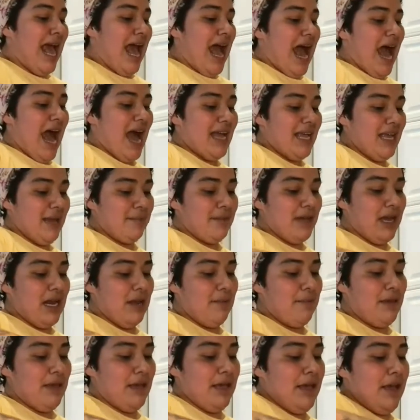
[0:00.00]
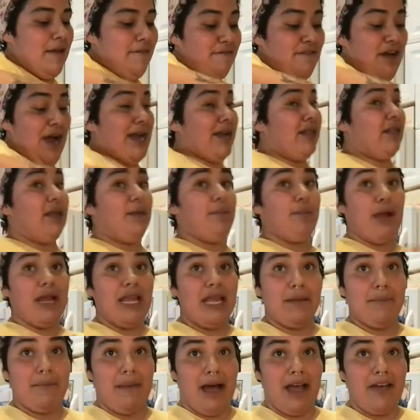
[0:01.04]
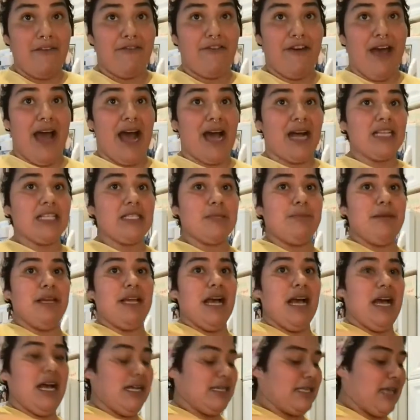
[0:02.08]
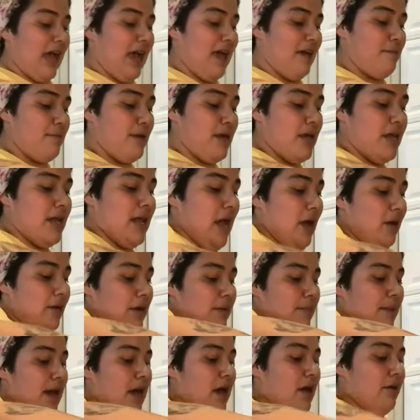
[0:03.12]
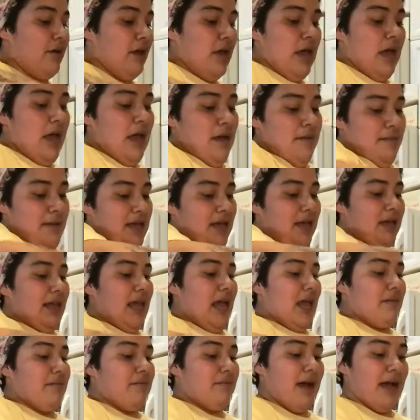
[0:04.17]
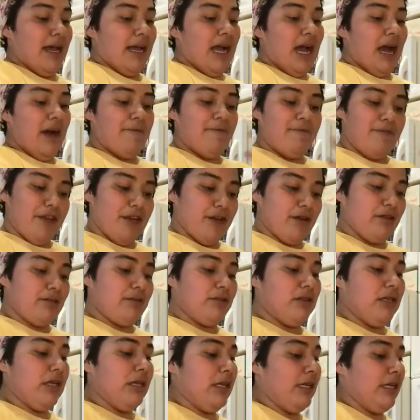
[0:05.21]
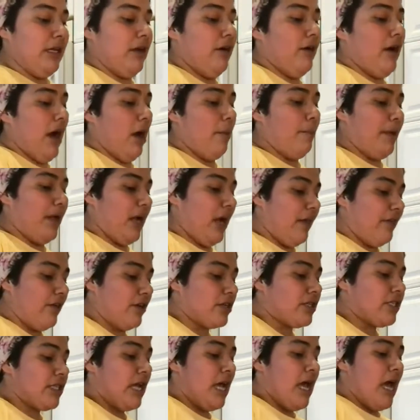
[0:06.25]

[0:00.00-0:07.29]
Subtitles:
I am going to be finally breaking my fast because I've been out and about, been getting my cup filled, helping others.